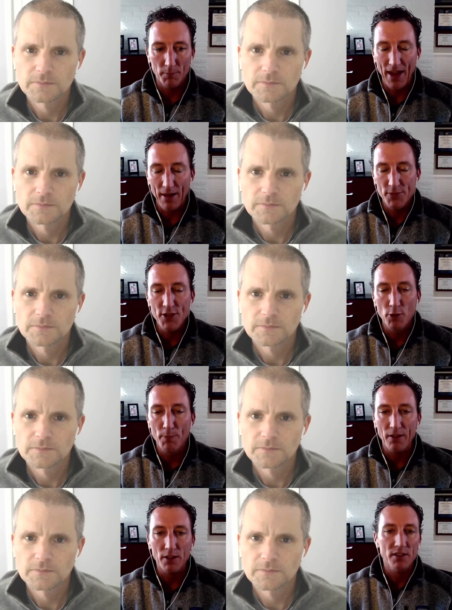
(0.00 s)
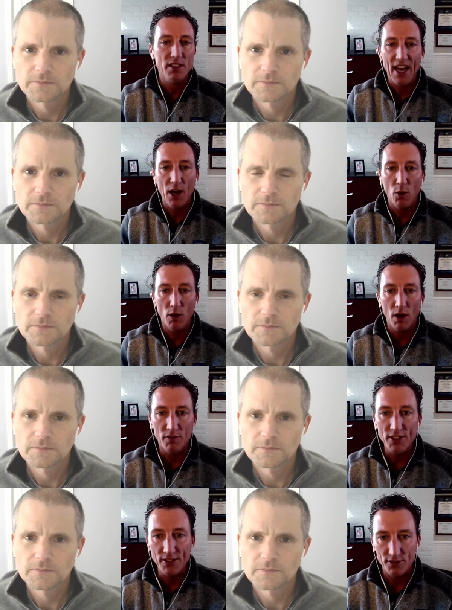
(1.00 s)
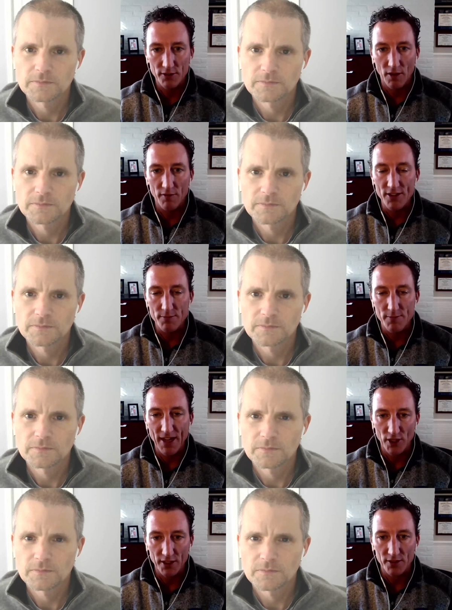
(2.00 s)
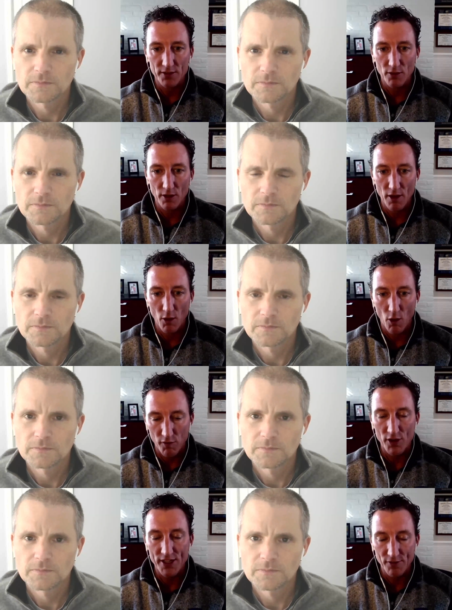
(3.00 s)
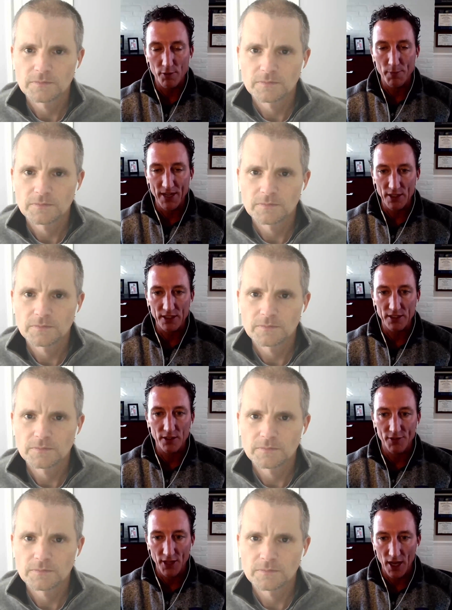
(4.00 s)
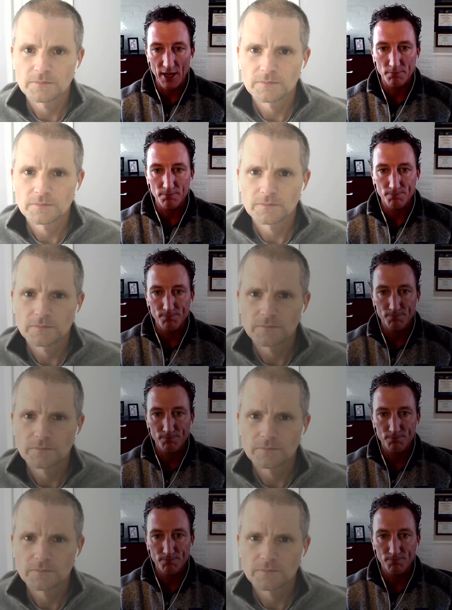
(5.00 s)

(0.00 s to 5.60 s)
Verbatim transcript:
Speaker 1: Balancing out of these metrics over different periods of time.